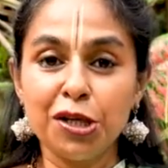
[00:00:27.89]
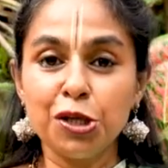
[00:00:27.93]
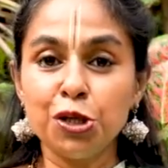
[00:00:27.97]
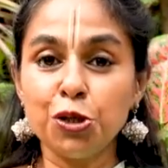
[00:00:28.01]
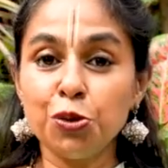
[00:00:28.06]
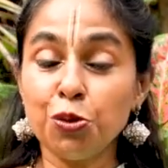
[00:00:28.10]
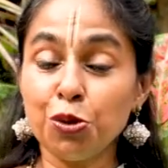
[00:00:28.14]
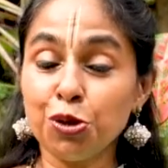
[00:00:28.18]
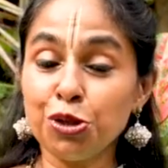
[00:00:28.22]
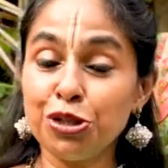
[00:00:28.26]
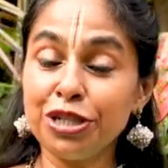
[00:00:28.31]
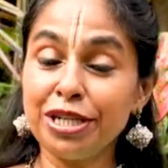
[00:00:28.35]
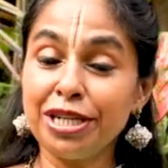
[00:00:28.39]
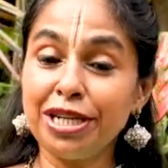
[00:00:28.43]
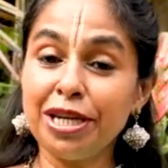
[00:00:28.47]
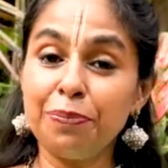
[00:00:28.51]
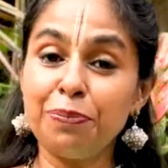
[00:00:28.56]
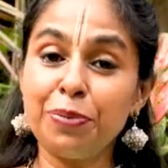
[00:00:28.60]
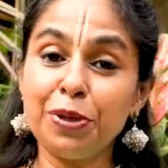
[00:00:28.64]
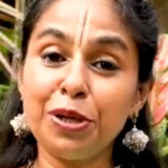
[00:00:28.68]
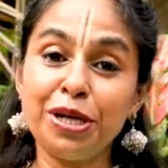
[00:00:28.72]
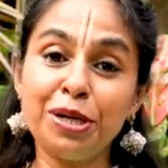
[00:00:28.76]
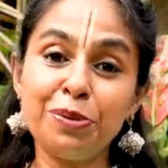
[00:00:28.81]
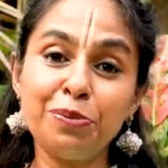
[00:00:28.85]
You want to
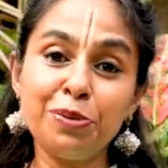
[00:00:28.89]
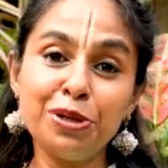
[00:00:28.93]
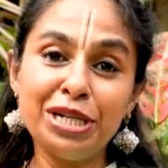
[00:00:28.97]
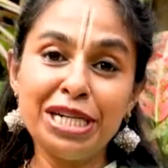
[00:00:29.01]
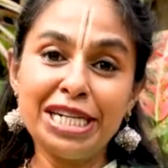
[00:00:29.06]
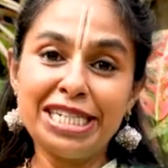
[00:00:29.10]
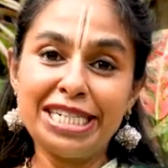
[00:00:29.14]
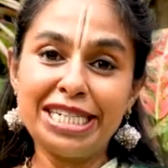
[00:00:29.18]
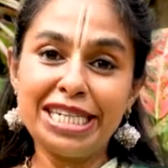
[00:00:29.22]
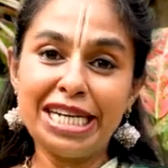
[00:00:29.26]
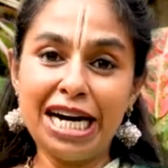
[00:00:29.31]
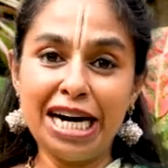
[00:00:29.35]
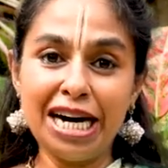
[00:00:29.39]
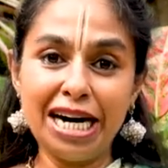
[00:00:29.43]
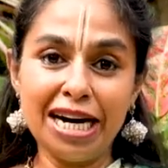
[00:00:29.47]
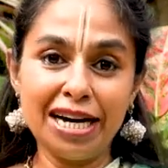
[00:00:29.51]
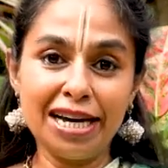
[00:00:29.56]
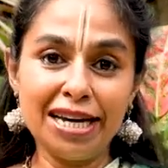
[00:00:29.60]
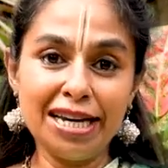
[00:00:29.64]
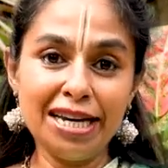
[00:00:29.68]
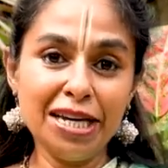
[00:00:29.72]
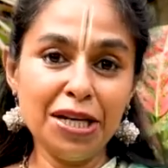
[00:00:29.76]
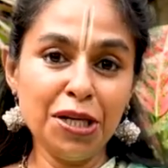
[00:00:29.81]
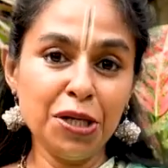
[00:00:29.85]
keep your immunity
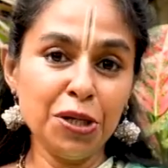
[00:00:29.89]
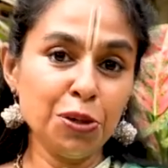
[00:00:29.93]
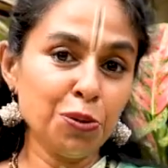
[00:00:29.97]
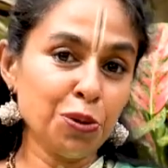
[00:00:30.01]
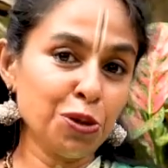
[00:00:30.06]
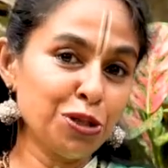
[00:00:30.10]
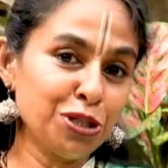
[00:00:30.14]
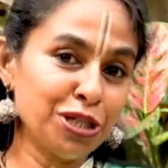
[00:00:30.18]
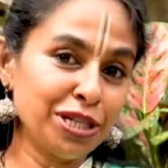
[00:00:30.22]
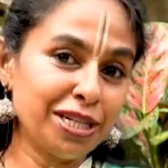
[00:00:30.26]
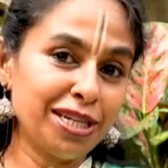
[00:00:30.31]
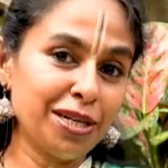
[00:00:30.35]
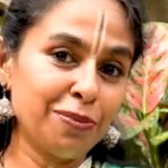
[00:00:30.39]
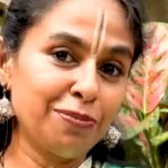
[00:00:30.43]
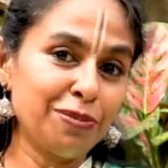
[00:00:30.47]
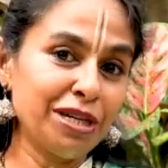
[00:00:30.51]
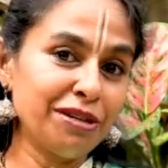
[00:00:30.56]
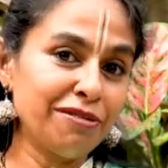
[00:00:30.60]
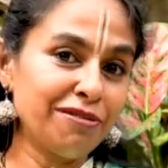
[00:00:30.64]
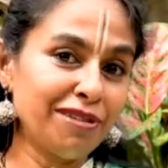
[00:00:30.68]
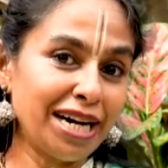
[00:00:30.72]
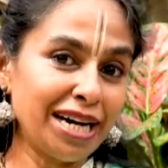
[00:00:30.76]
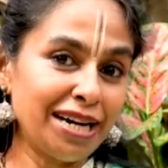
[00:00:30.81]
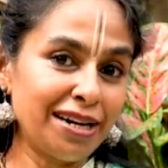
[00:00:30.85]
high, you want to keep
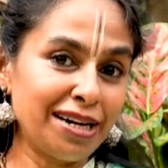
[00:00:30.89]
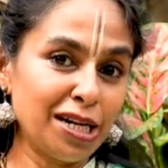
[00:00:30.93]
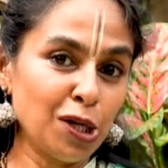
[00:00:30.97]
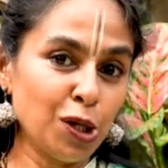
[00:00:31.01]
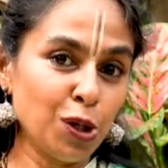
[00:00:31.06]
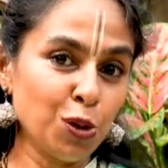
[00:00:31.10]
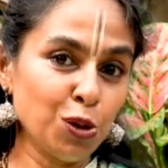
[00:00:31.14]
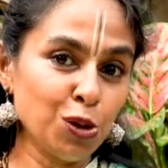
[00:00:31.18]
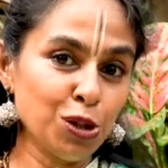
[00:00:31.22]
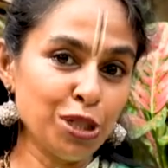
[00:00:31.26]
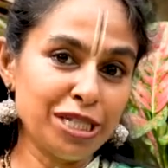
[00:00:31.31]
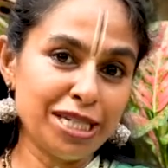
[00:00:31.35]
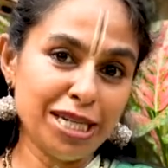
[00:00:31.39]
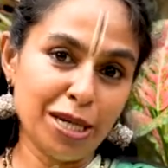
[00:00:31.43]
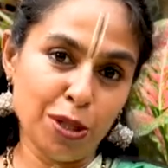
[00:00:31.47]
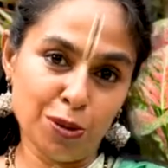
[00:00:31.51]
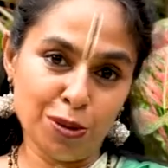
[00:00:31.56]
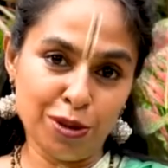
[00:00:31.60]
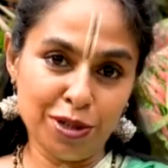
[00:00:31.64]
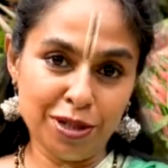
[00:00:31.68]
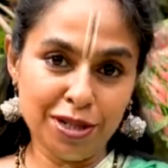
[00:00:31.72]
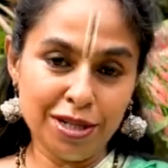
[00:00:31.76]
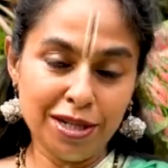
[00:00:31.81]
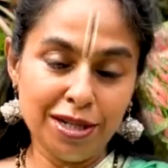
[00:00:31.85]
the viral load down.